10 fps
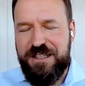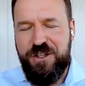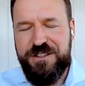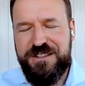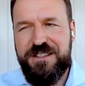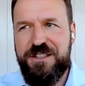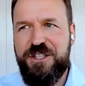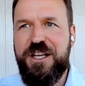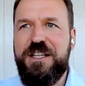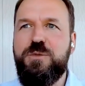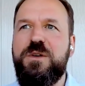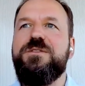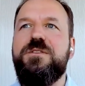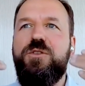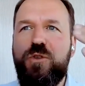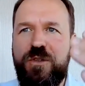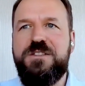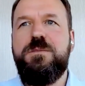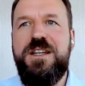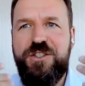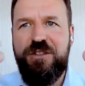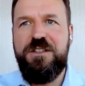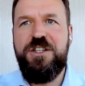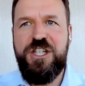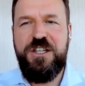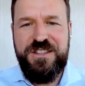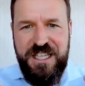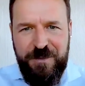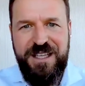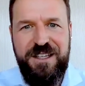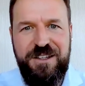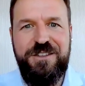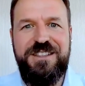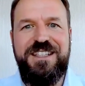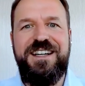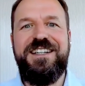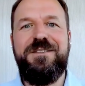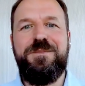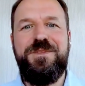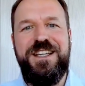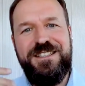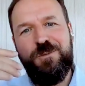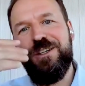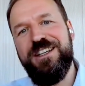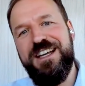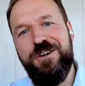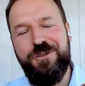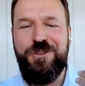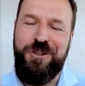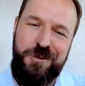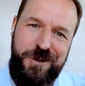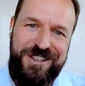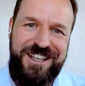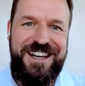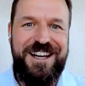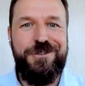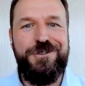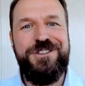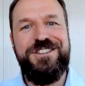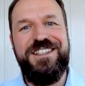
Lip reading: constant change with new transformation initiatives coming in all the time, things working out or not working out,